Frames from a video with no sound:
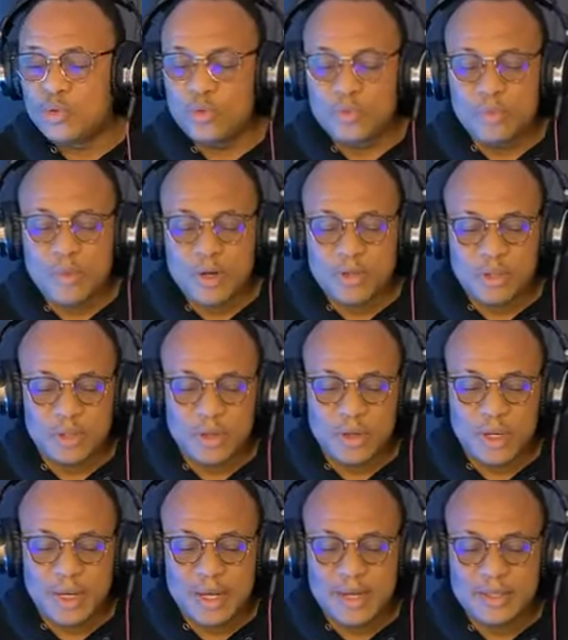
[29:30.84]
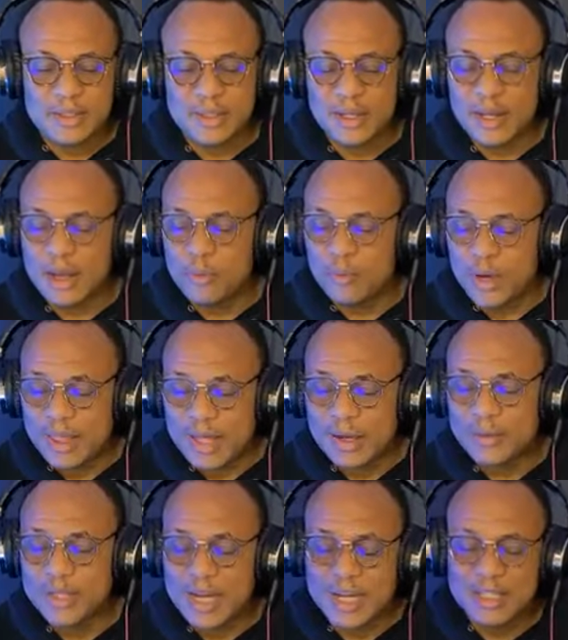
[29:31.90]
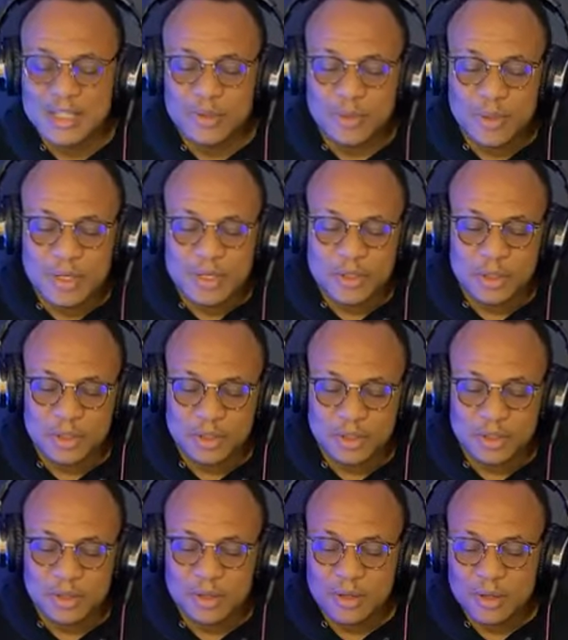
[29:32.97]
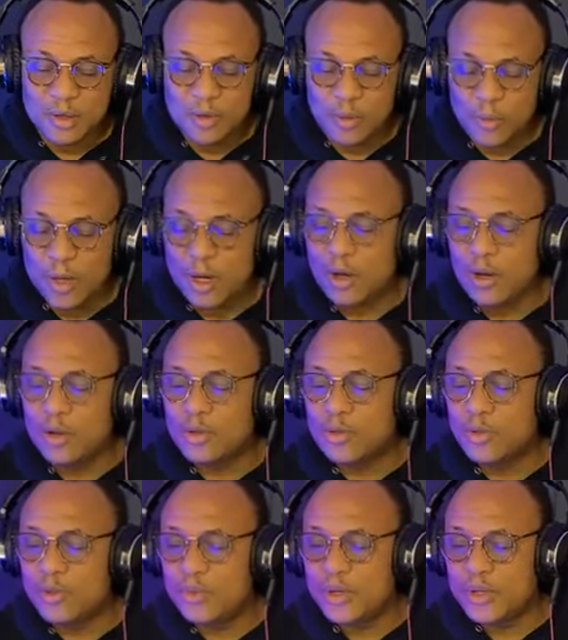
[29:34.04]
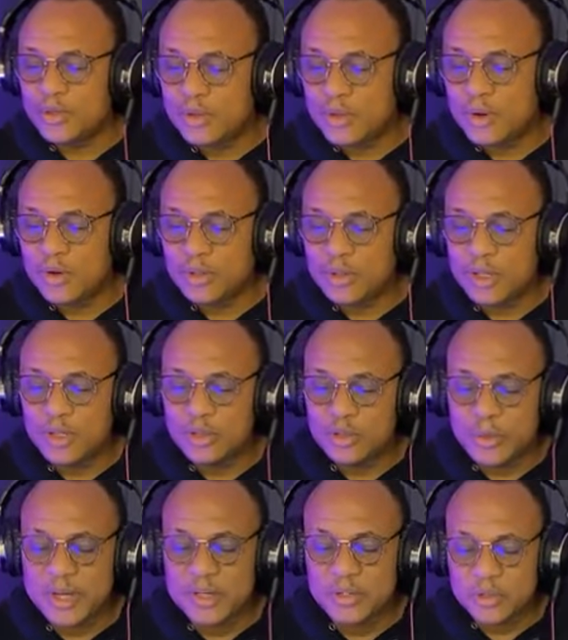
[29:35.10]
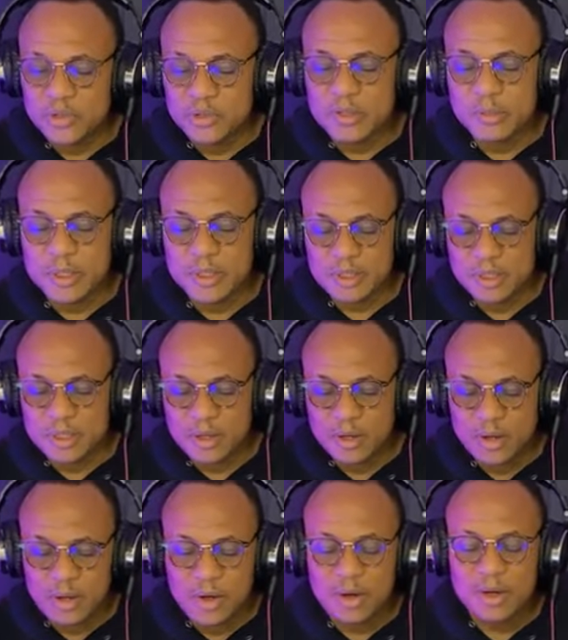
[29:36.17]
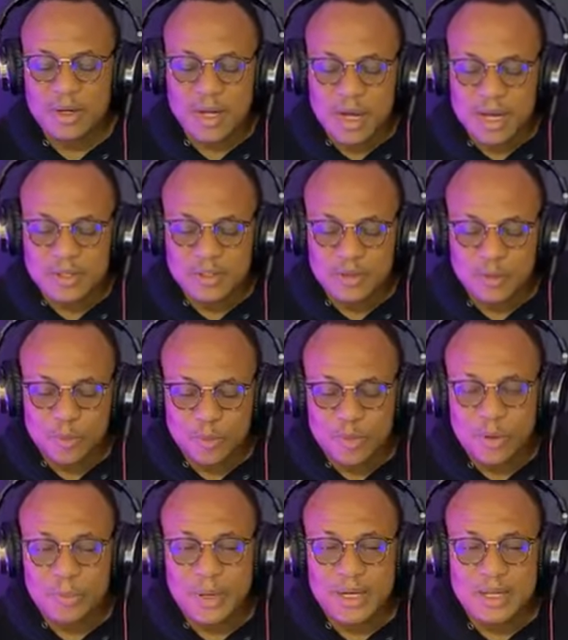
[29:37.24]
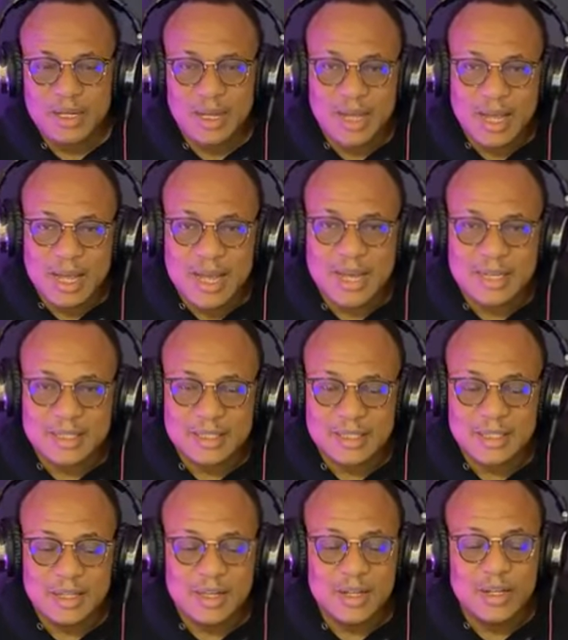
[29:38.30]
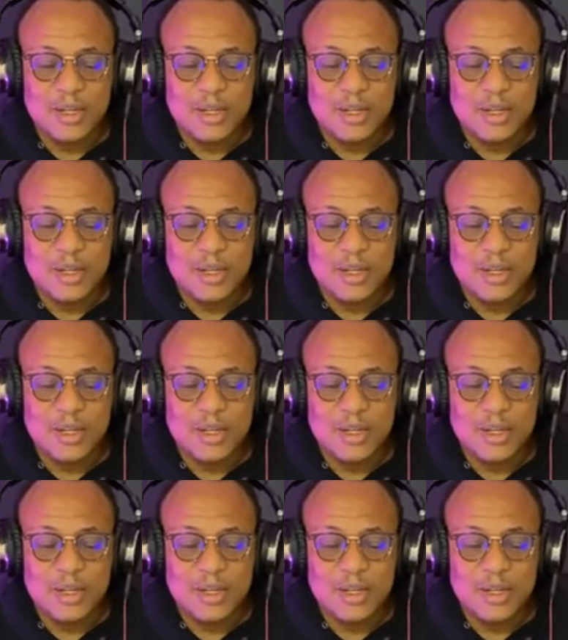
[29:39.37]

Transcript: Too much knowledge without articulation will also result into extremity. God has to properly guide